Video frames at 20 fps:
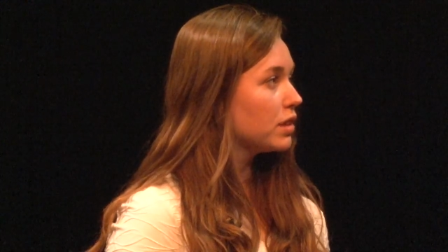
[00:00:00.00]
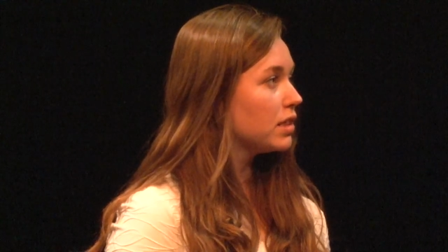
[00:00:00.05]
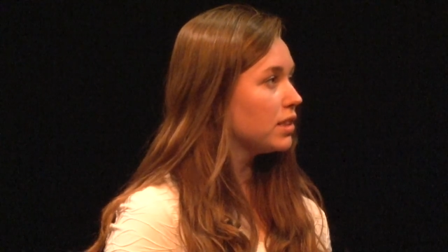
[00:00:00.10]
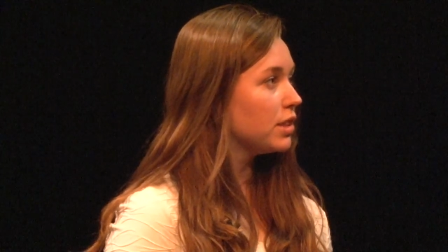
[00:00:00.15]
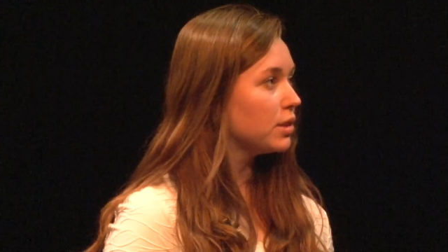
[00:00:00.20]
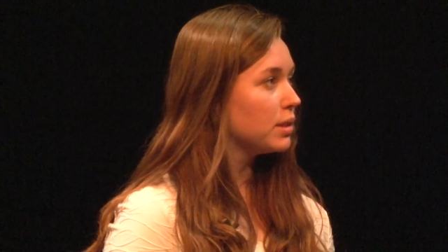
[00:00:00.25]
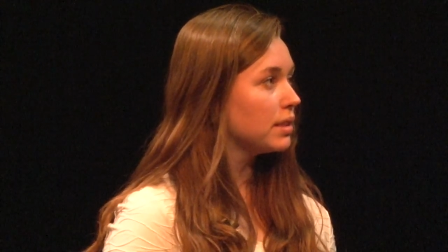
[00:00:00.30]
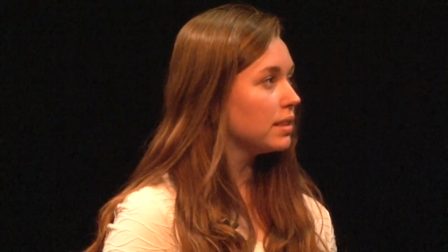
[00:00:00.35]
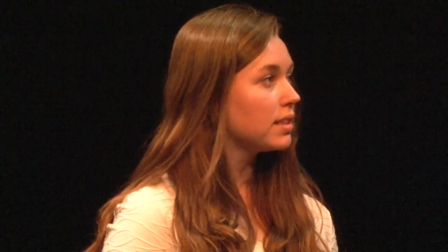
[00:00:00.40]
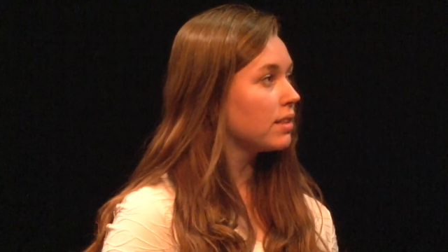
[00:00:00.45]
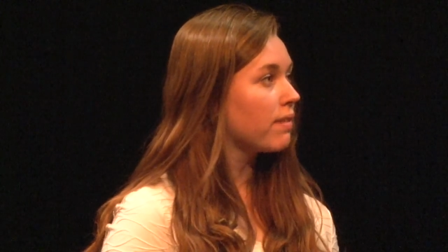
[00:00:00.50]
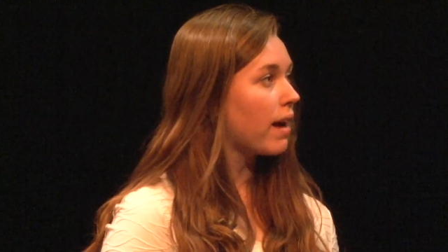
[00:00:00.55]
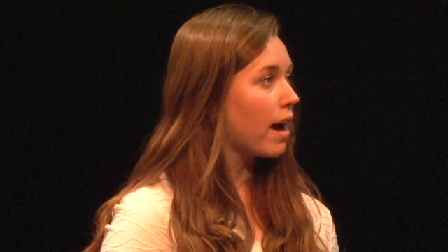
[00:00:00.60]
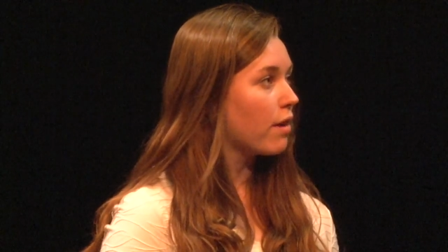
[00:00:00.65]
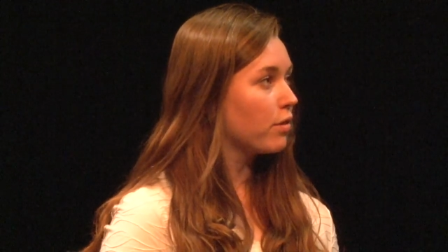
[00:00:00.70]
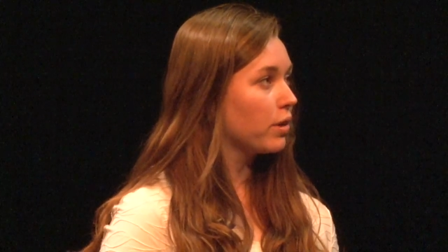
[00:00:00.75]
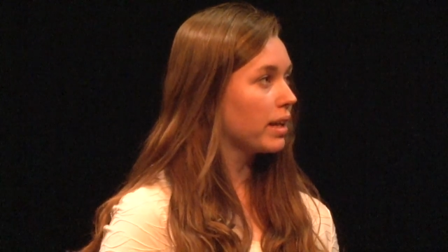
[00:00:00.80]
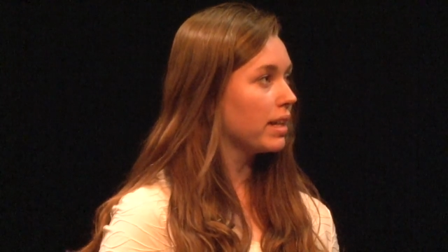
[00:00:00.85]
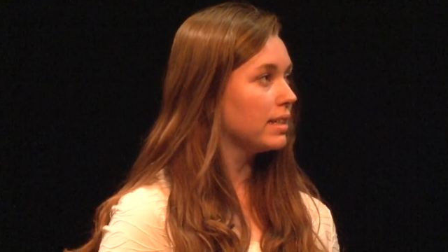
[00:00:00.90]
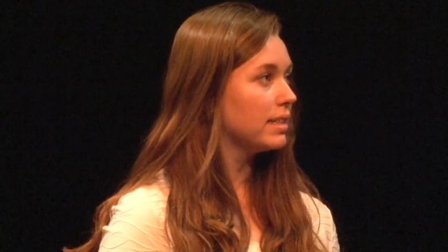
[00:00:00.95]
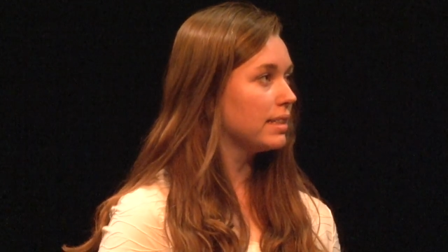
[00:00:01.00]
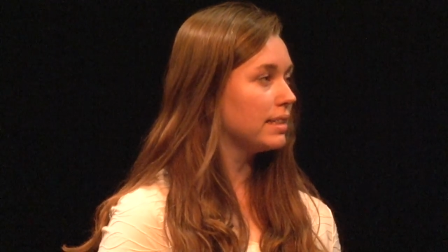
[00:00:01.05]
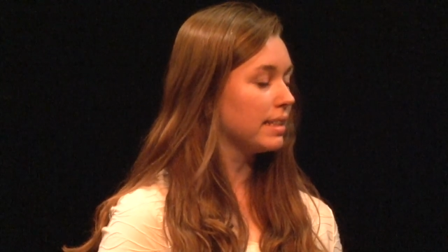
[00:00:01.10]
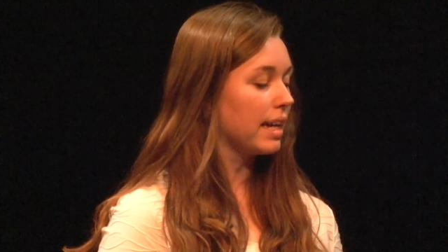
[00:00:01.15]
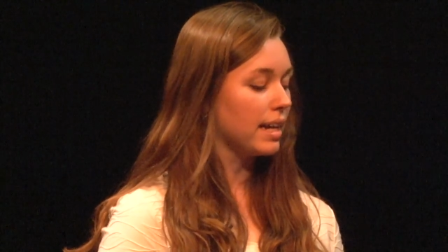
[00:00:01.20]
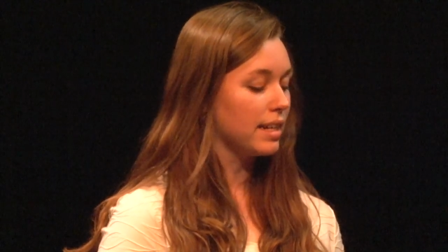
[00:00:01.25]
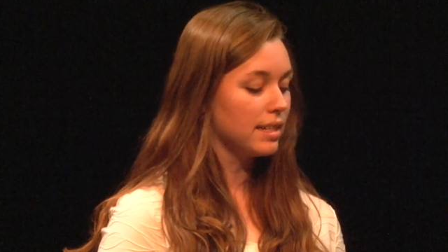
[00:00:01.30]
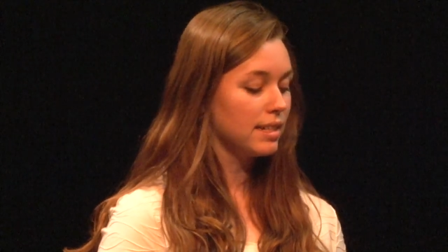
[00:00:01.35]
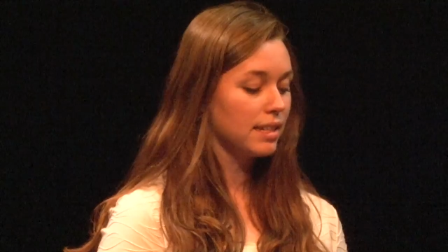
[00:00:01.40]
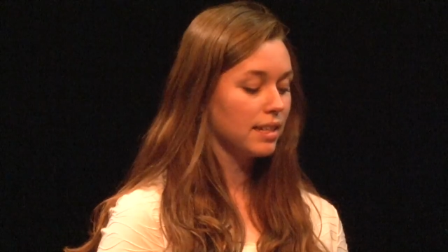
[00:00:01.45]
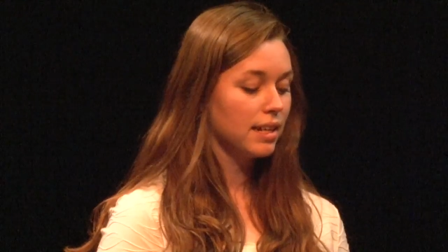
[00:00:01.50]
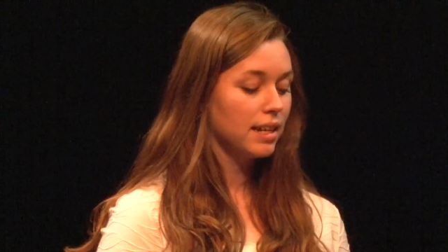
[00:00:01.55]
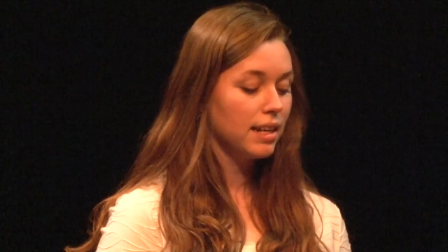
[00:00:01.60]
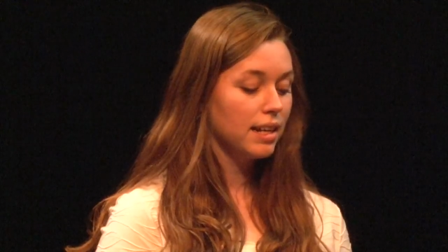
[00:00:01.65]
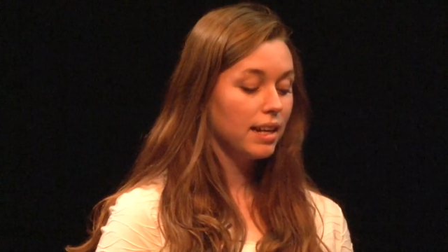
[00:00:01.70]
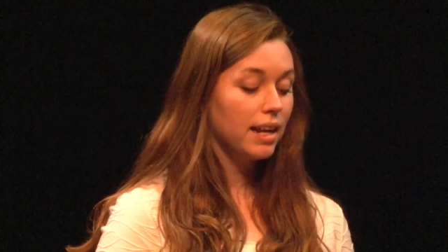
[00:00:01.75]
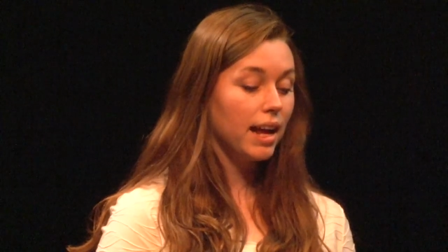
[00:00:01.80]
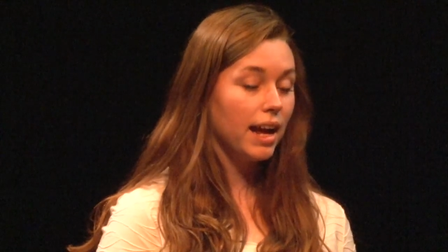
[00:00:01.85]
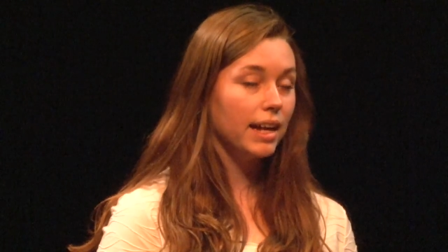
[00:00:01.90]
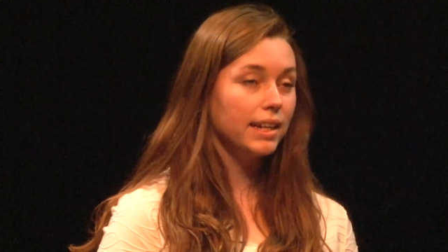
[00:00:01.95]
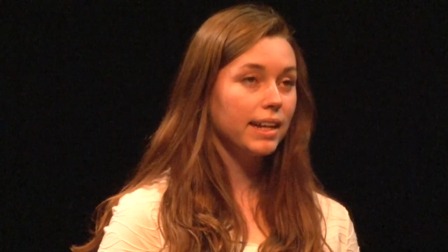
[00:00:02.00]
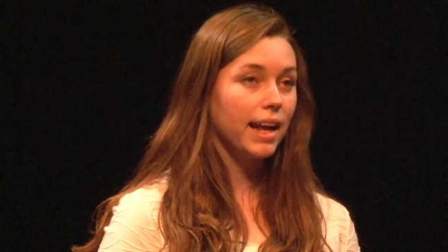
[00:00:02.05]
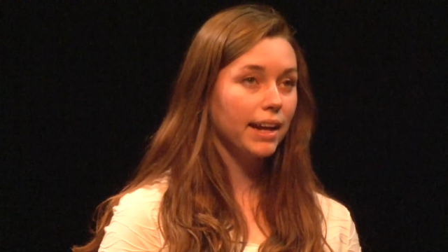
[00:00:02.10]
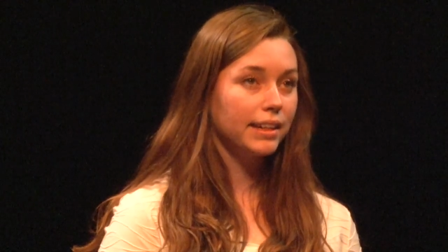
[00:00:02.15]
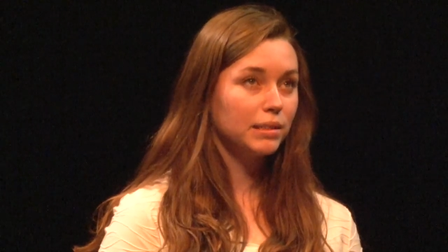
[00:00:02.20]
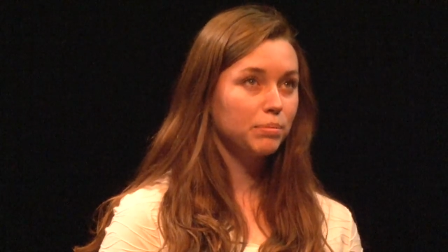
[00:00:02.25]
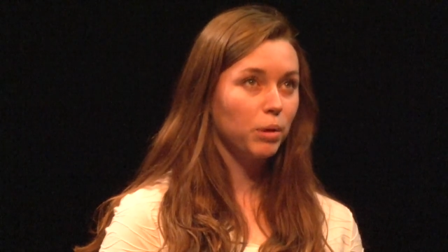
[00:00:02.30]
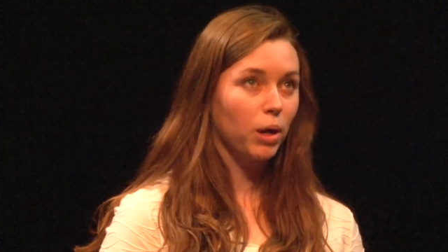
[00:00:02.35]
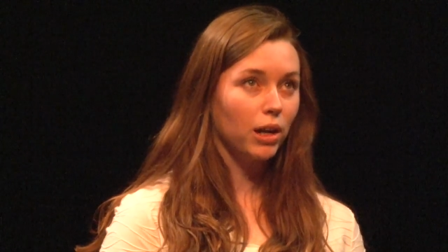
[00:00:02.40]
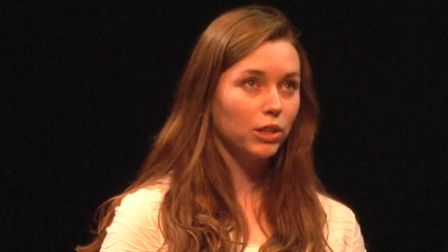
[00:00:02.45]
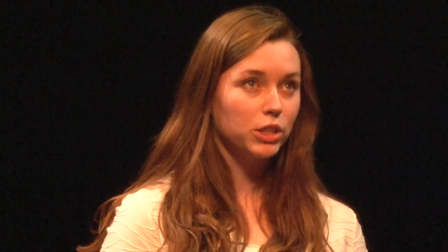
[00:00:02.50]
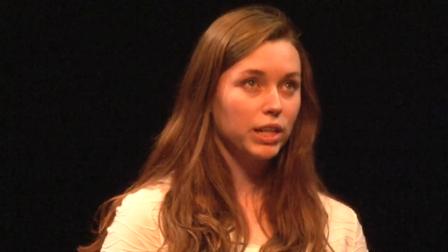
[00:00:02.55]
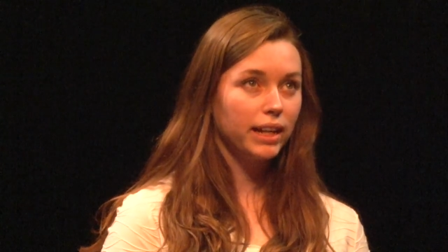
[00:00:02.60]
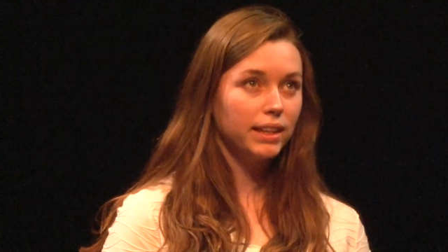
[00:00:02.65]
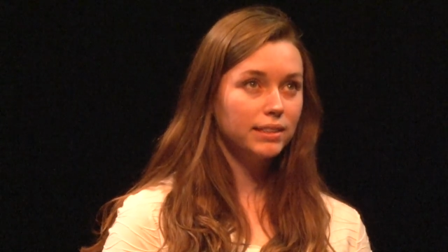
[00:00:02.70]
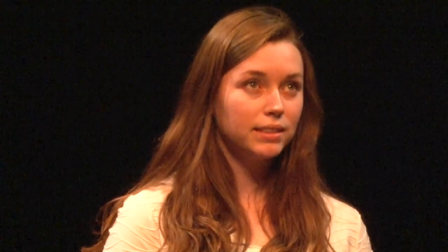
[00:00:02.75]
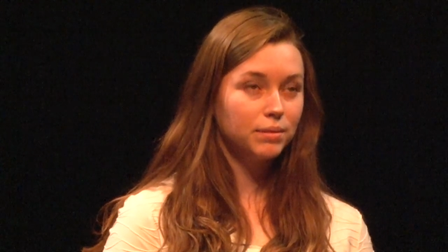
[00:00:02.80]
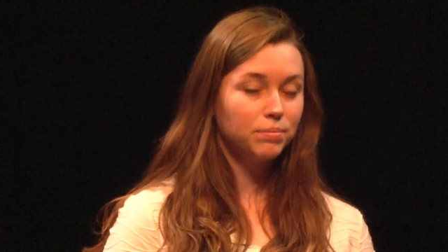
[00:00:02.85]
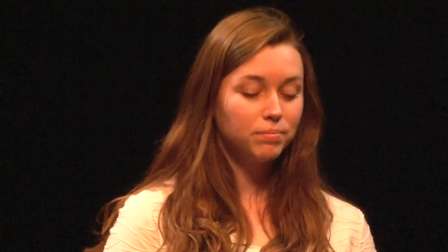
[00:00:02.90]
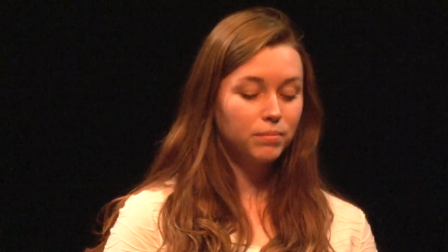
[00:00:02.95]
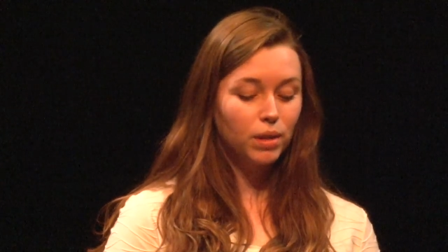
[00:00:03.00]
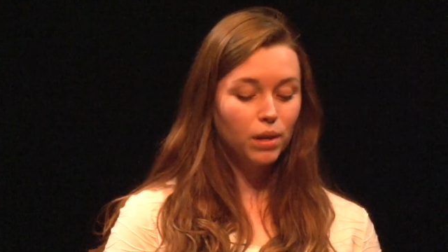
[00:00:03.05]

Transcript: Students of African Descent and X Project,